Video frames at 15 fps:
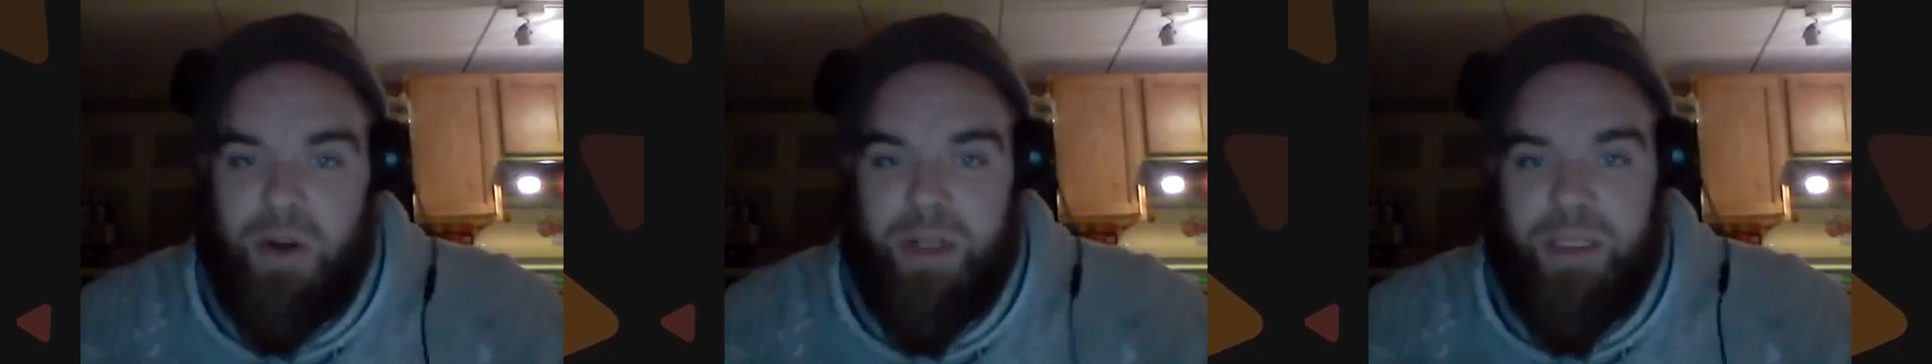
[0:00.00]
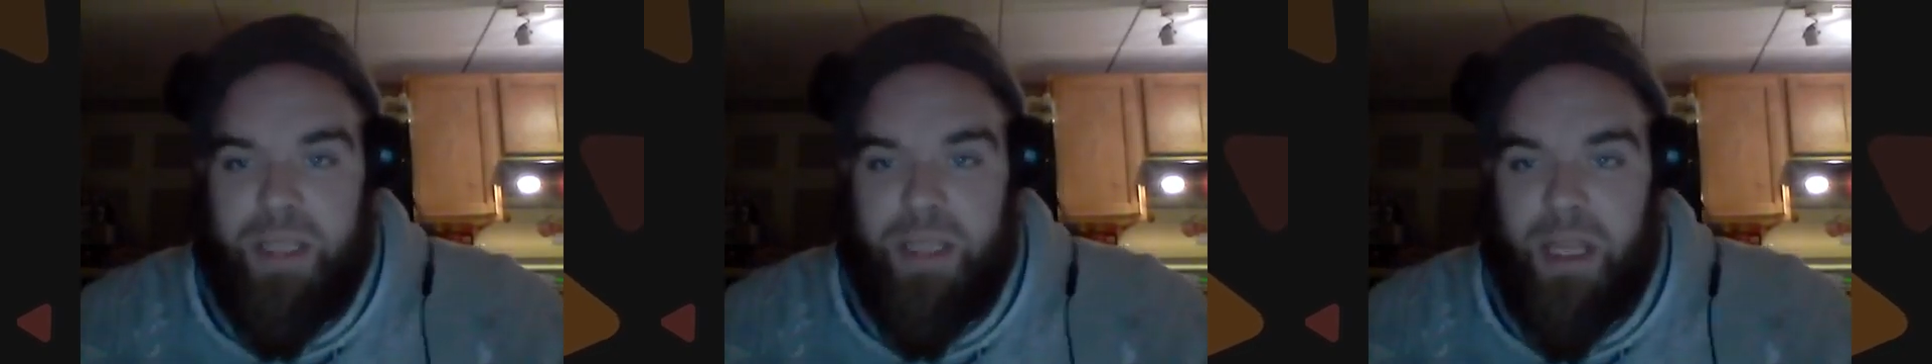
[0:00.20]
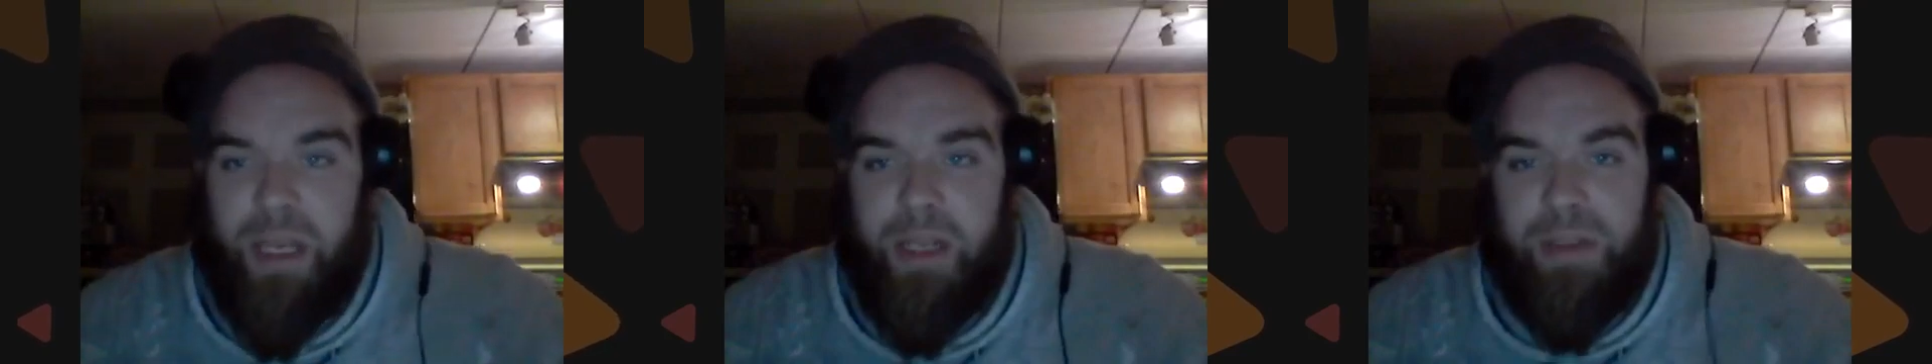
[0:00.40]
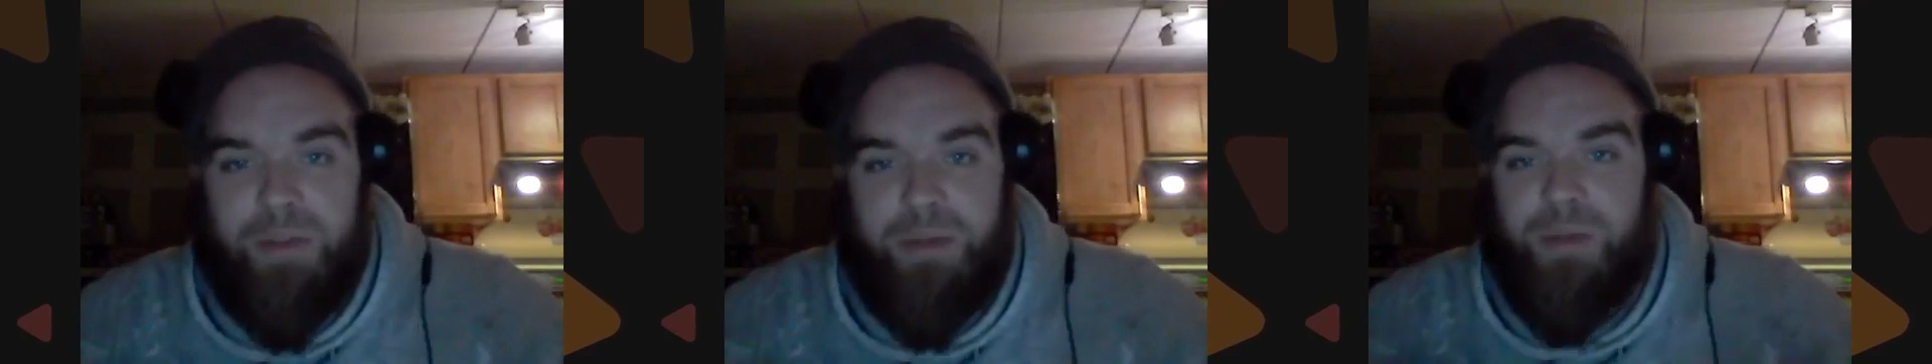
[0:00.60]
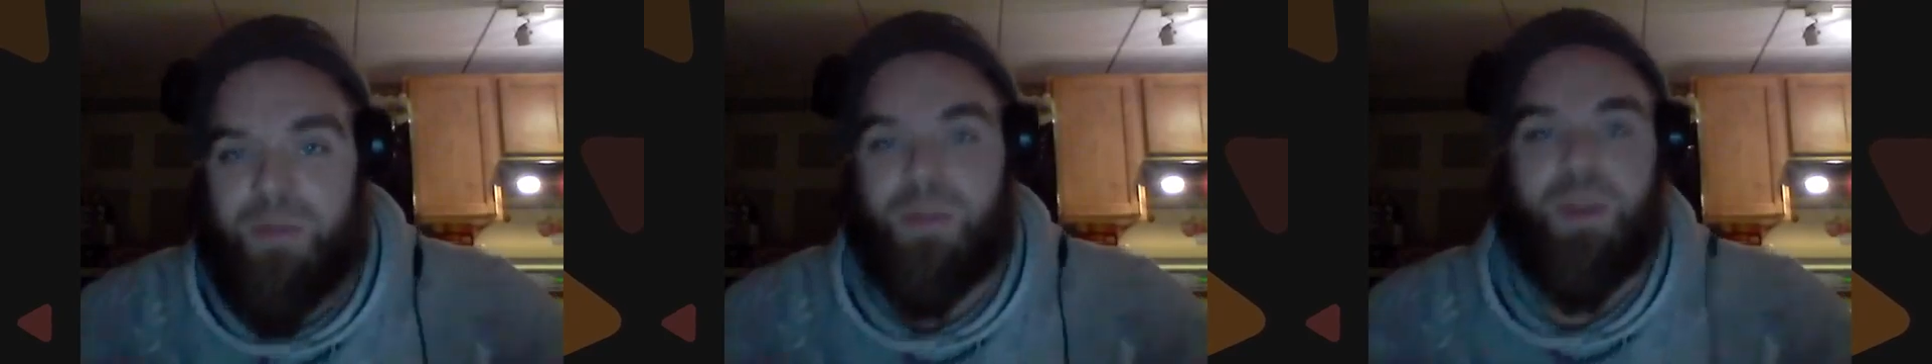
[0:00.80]
It's that
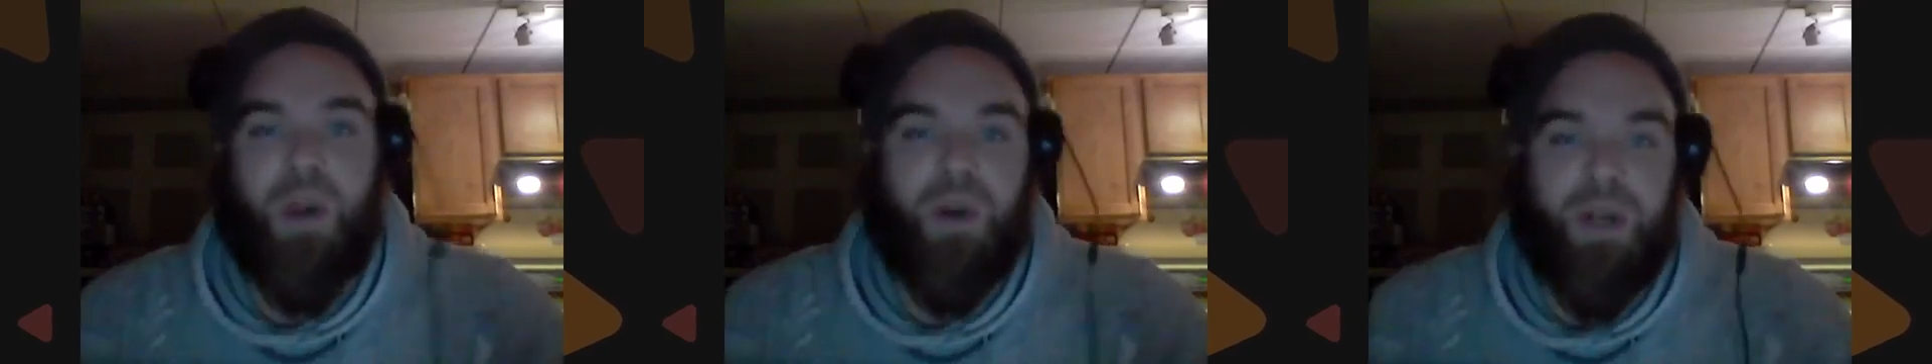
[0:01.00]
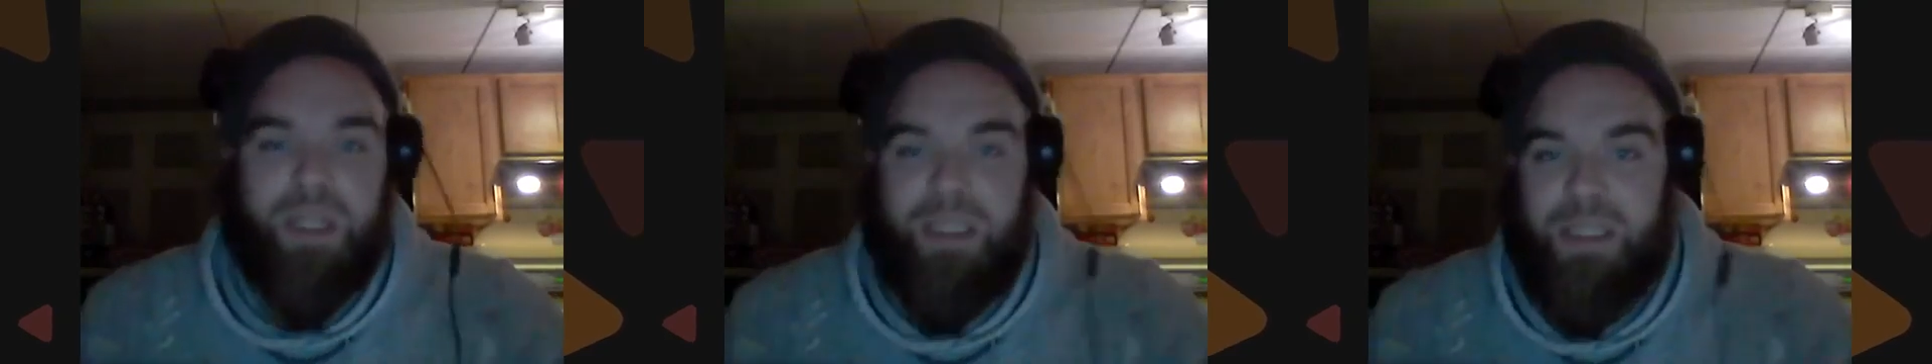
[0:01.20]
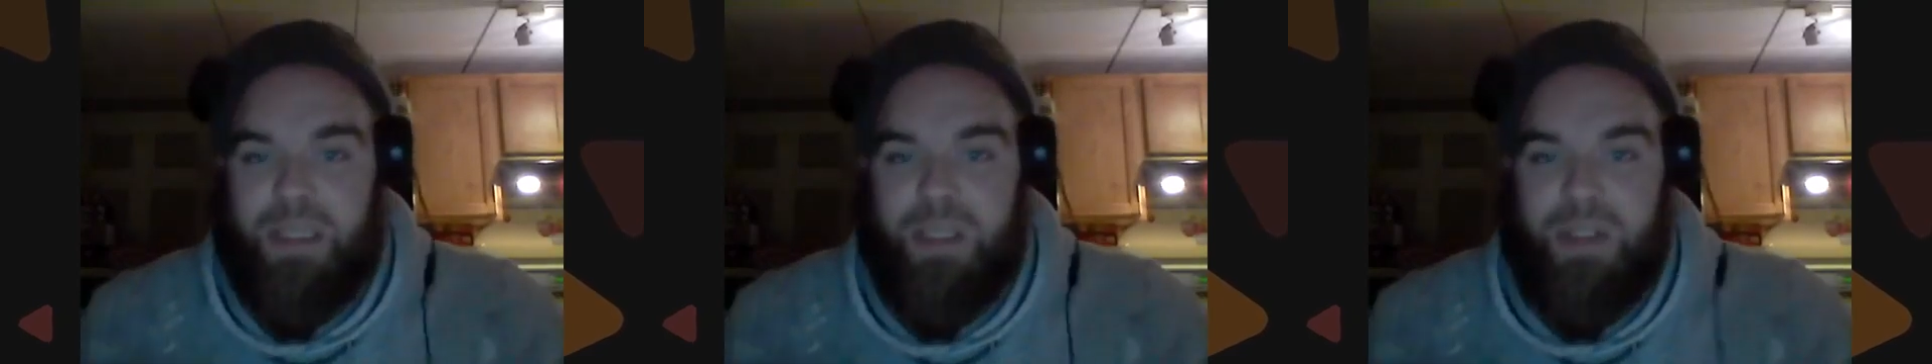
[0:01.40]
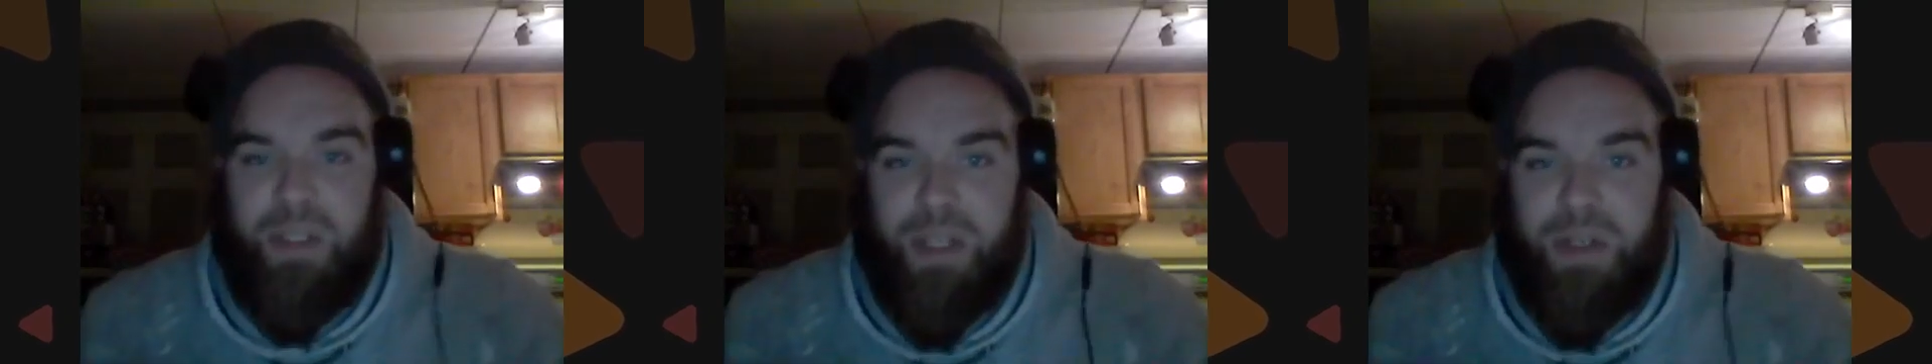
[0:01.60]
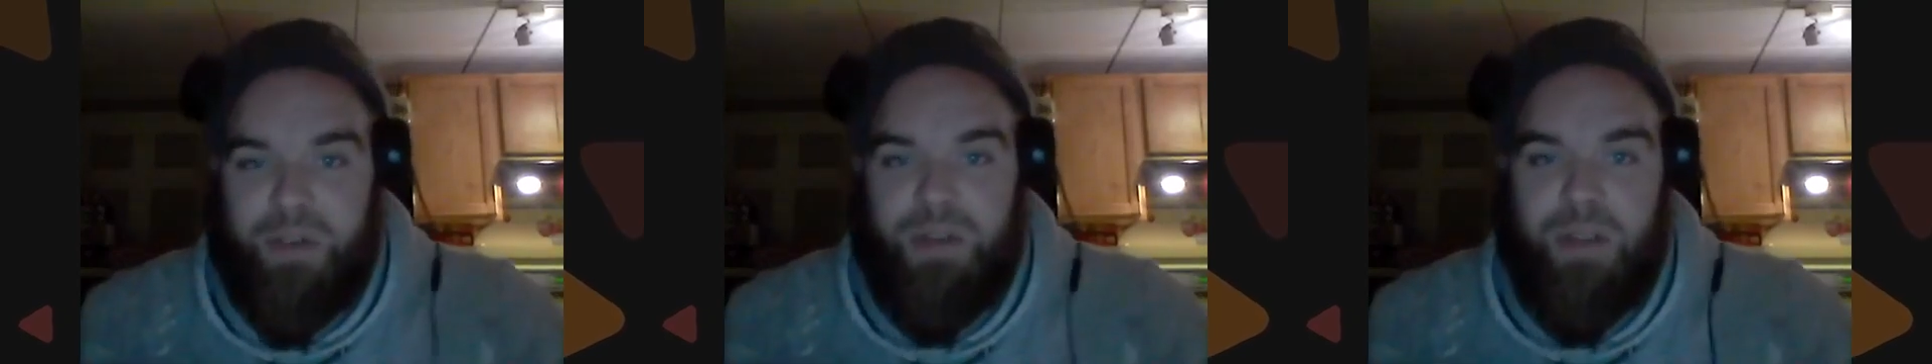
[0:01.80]
it's 36
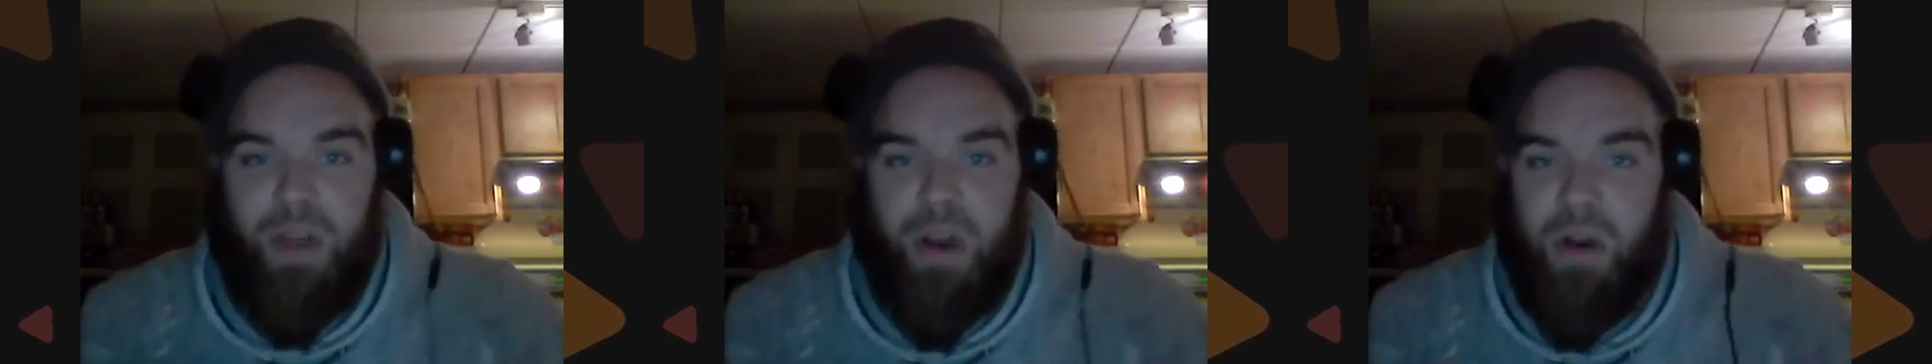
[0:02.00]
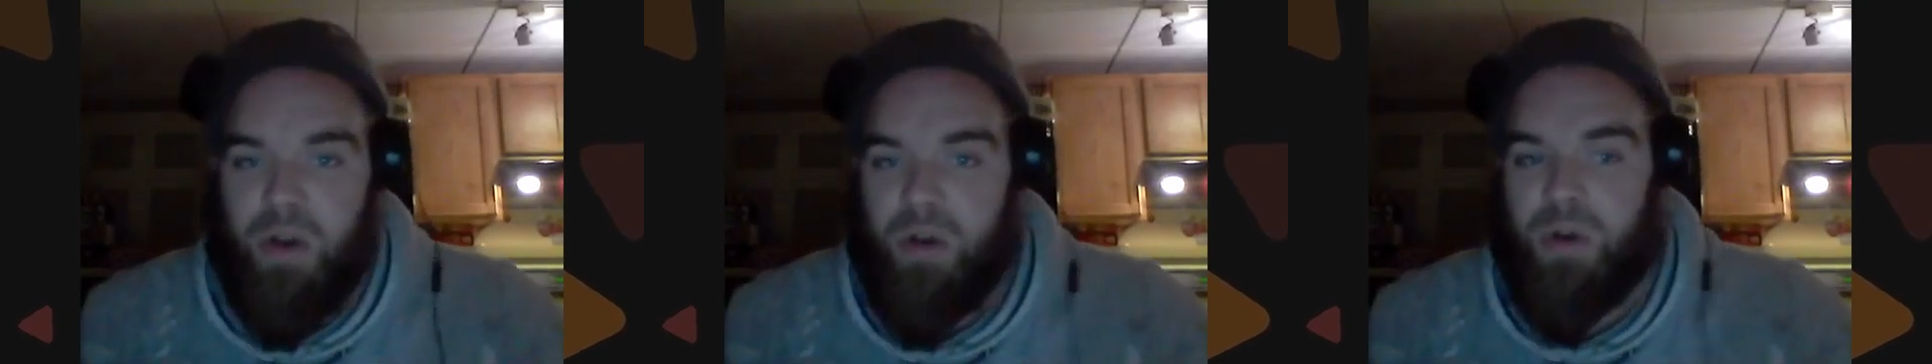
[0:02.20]
years ago.